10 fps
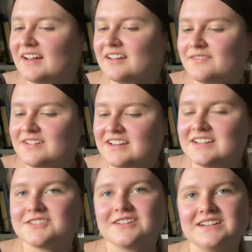And I've really
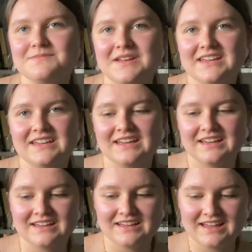enjoyed
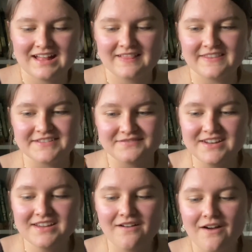making this
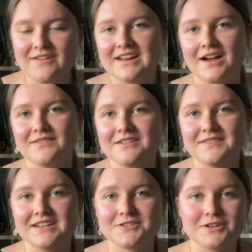video. I really hope
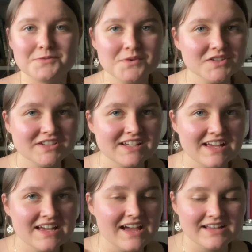you've enjoyed watching
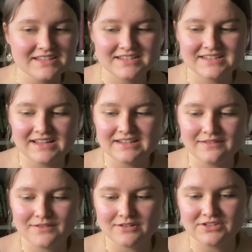it. As I said,
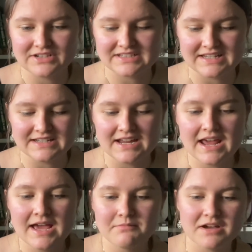if you're interested,
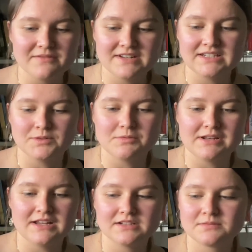my Vinted will
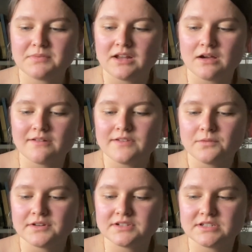be linked below if
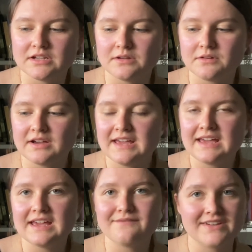you want to
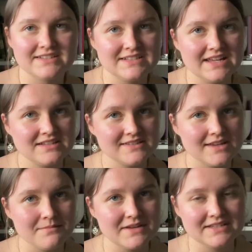invest in
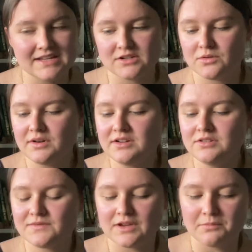some essential
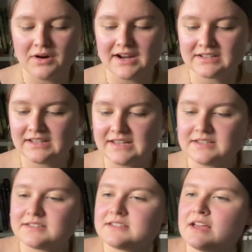oils for your practice.